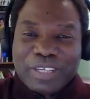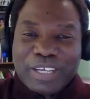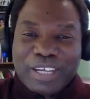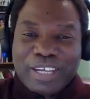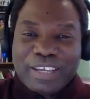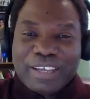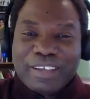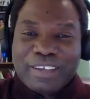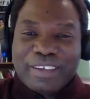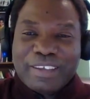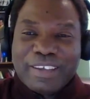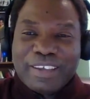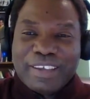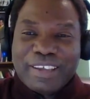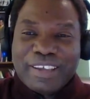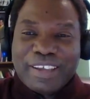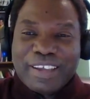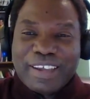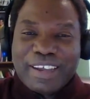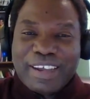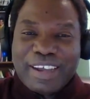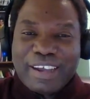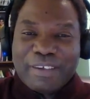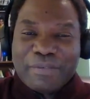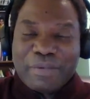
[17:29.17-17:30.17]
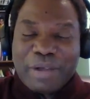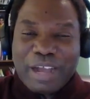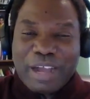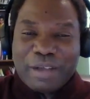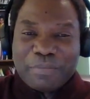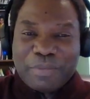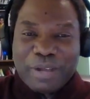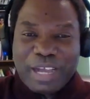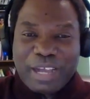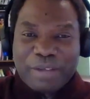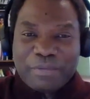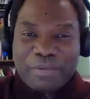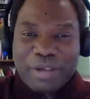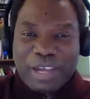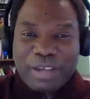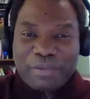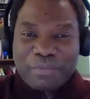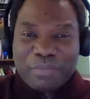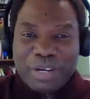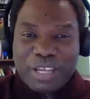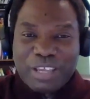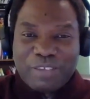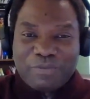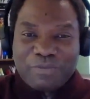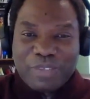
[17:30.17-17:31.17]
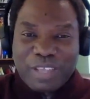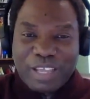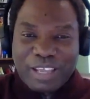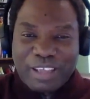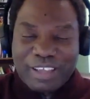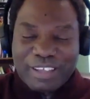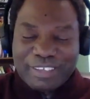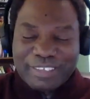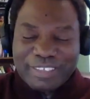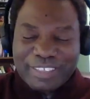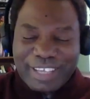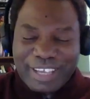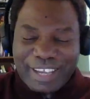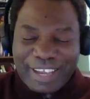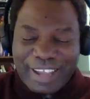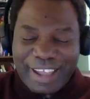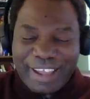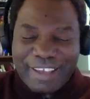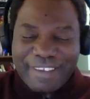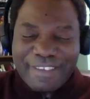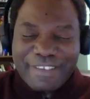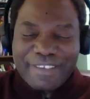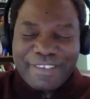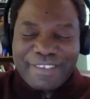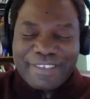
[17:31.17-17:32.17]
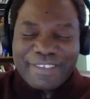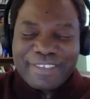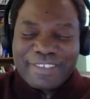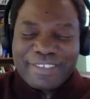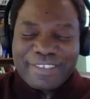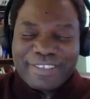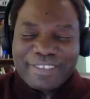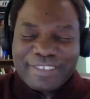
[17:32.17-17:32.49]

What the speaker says: I believe the second.